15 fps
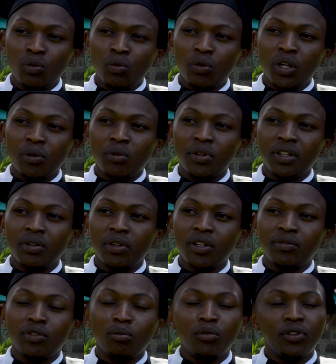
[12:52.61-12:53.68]
where we
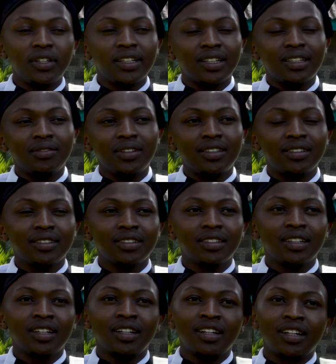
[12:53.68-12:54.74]
went for mooting activities,
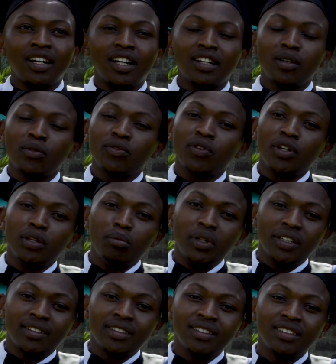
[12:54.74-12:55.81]
at times for
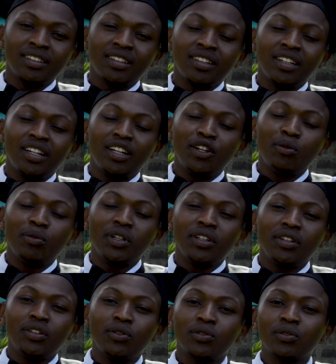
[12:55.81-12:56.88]
debates, and we
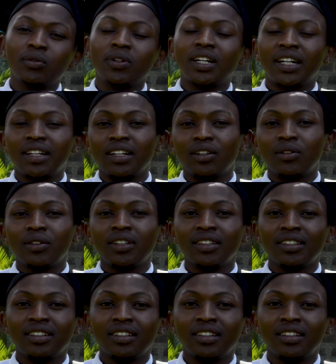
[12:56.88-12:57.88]
used to learn a lot.